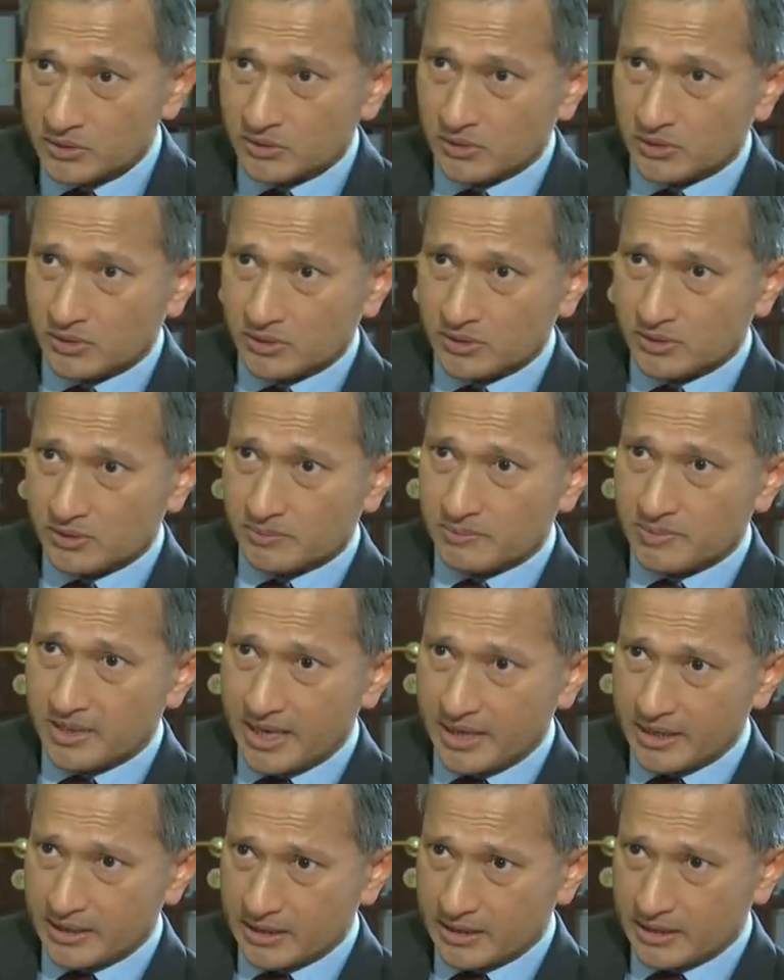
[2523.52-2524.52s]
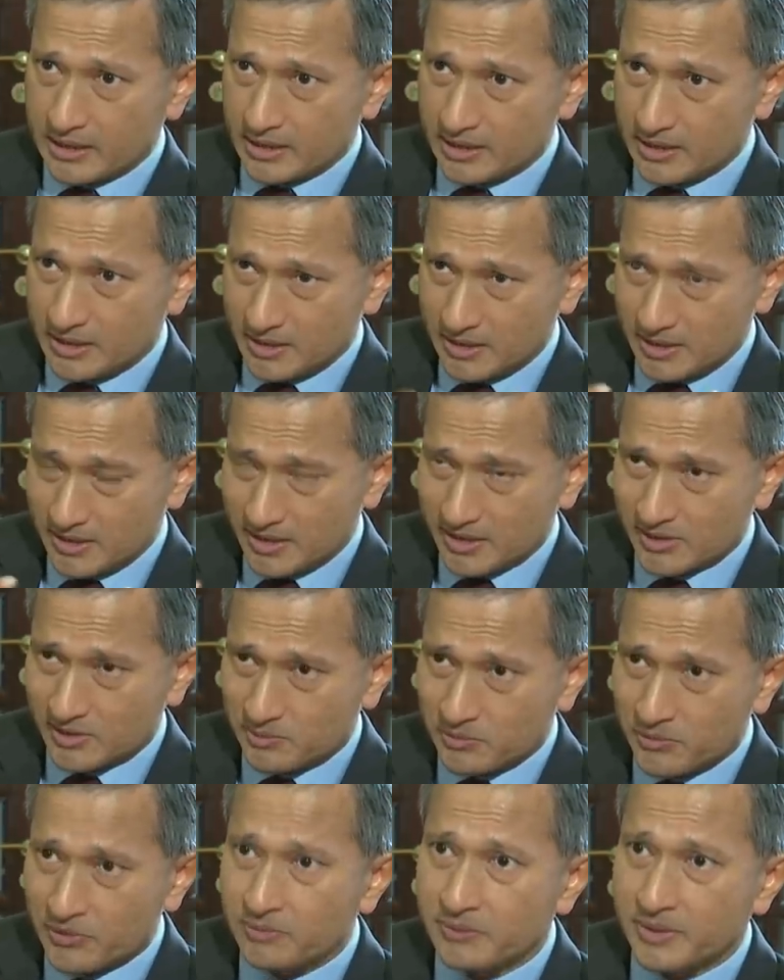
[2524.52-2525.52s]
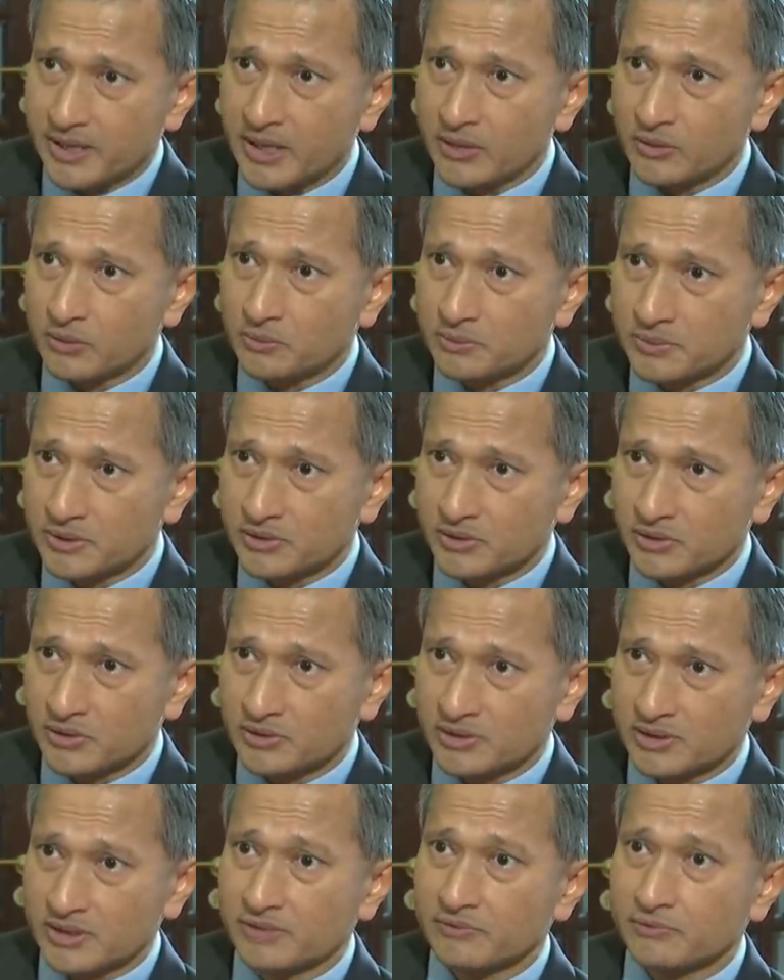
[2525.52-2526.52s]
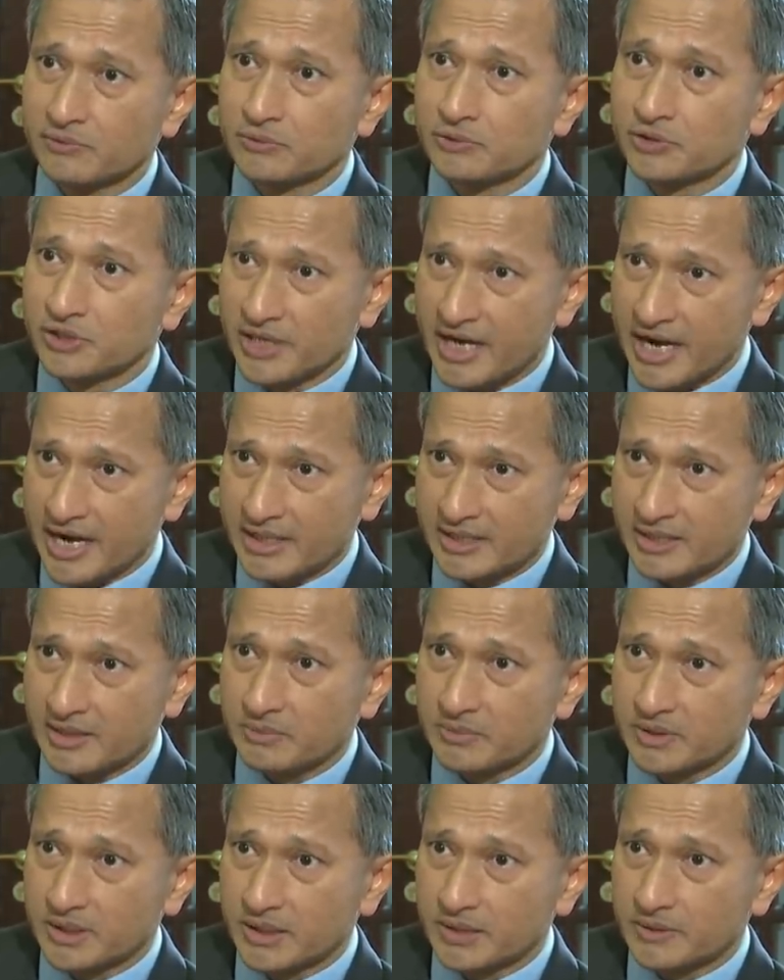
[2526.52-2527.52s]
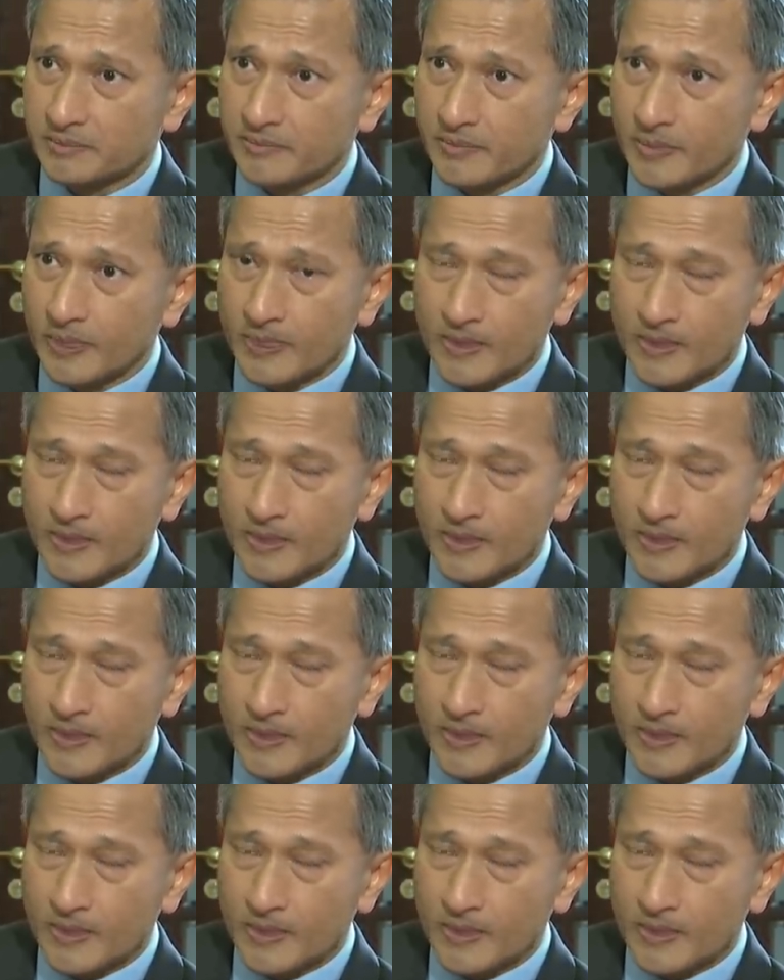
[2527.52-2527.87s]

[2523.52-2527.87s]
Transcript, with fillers: source, that the spirit behind open source, if you share something,